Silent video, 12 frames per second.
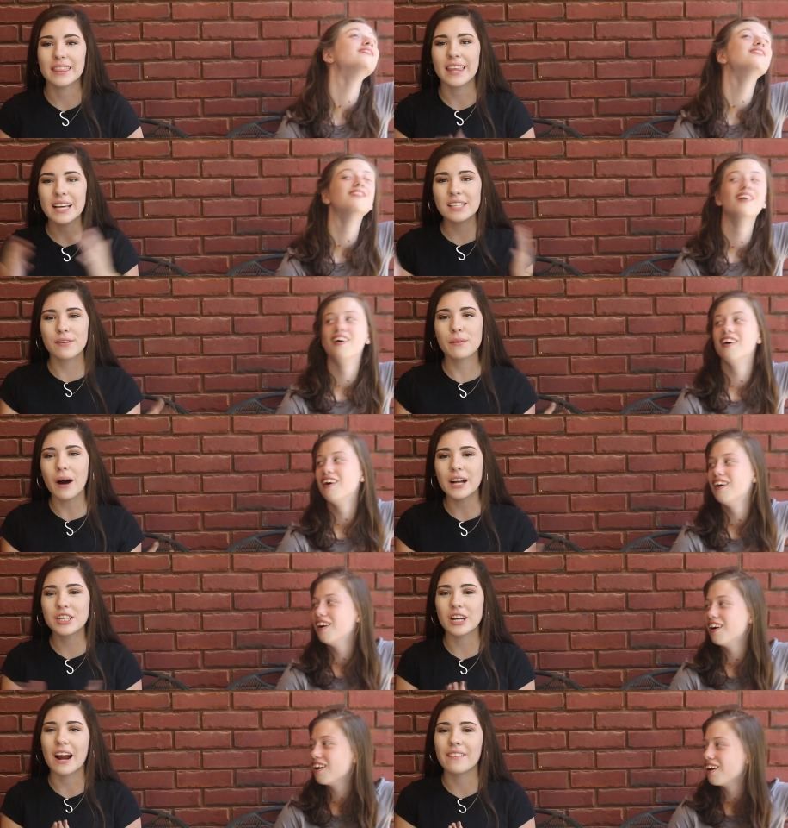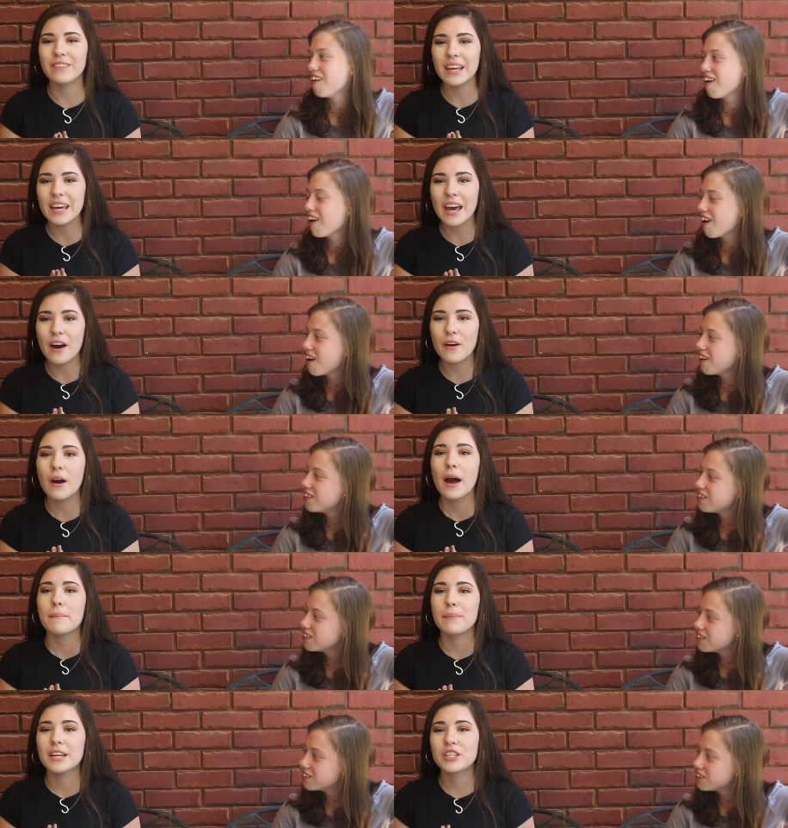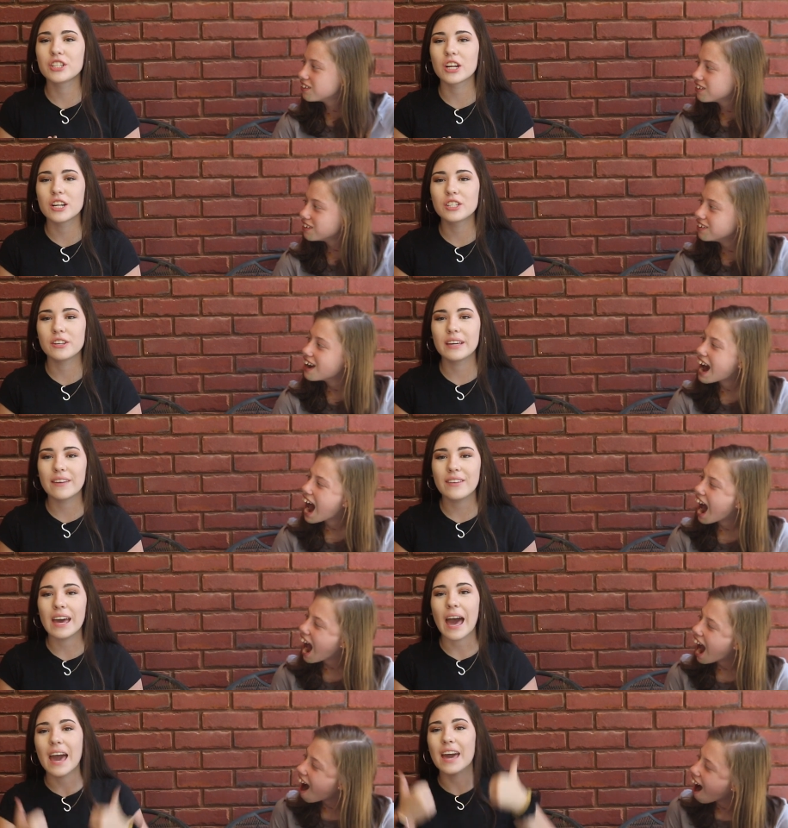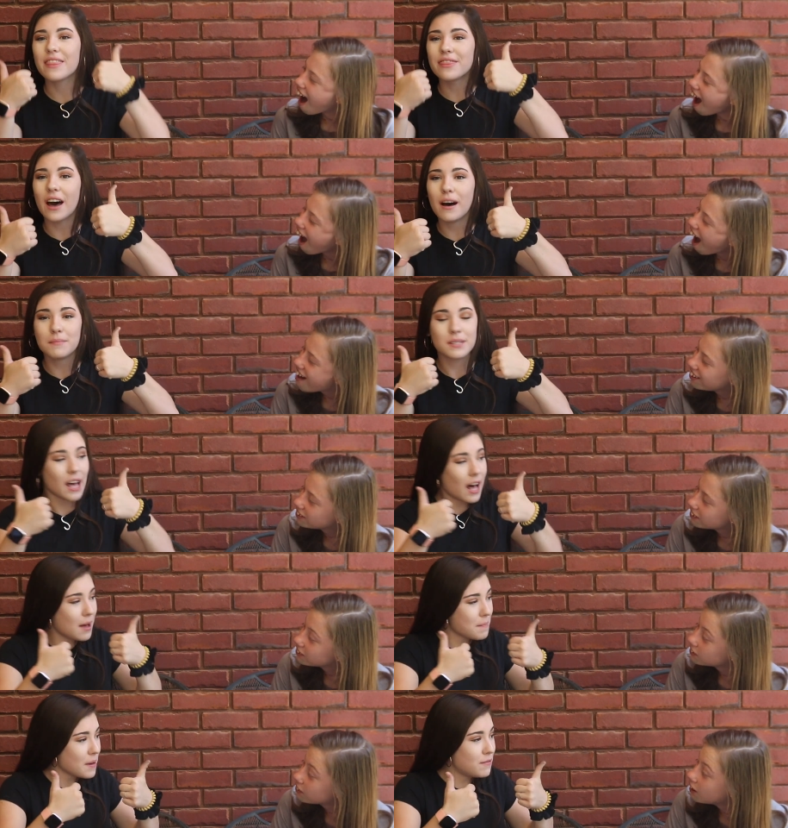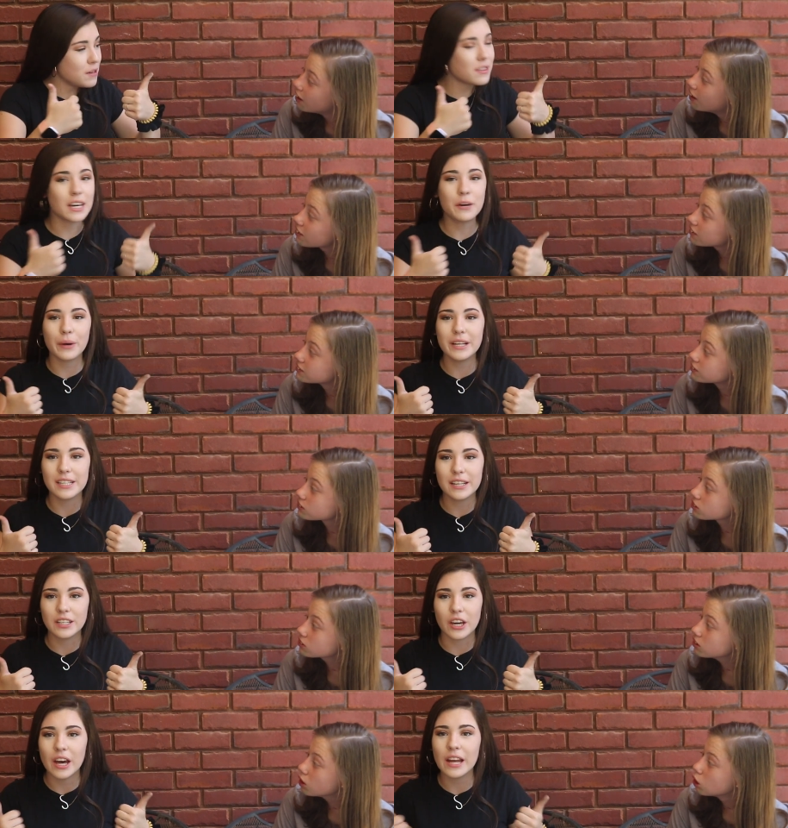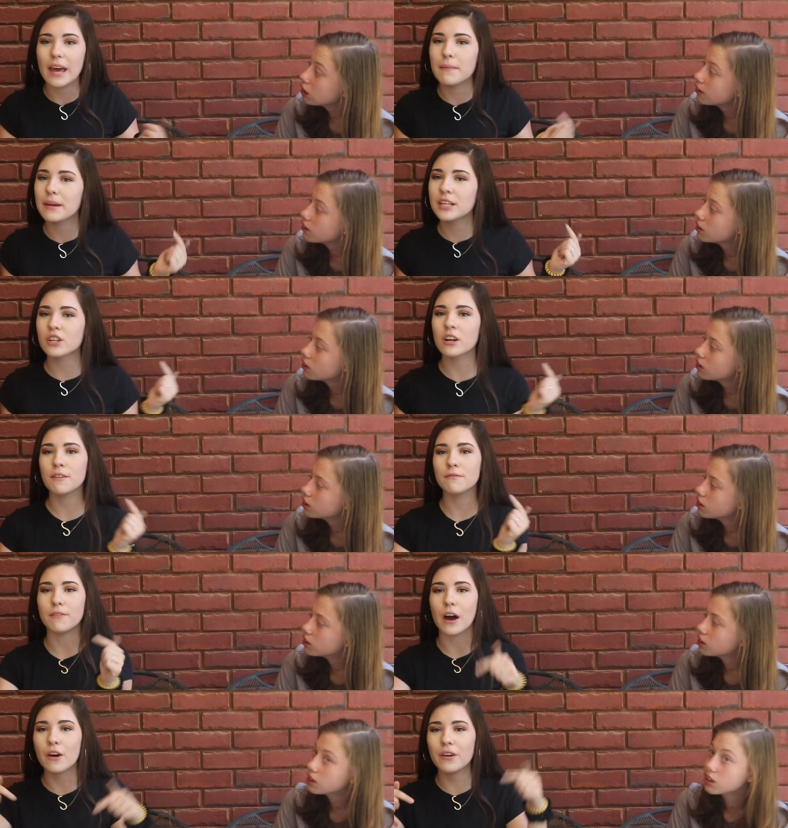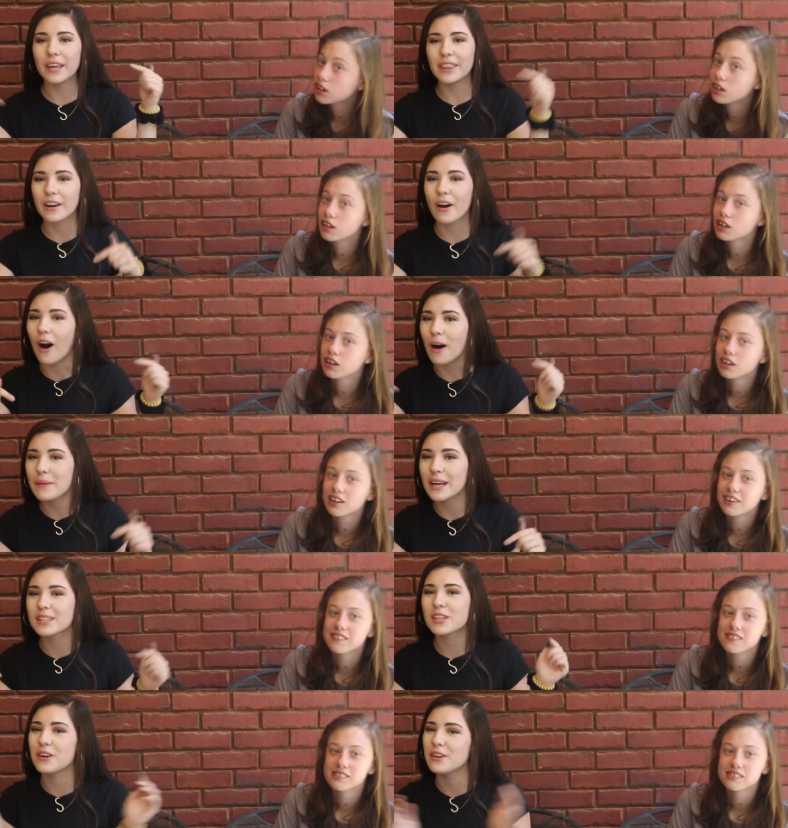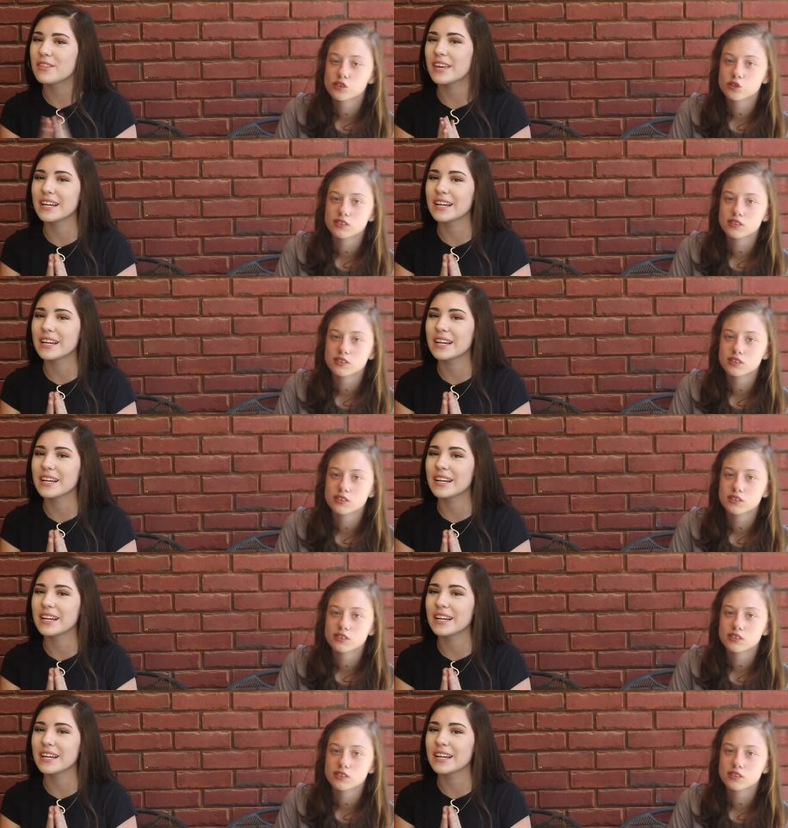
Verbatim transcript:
Speaker 1: Thanks for watching our video. Be sure to give it a thumbs up if you think we did good. And be sure to vote in the comments who you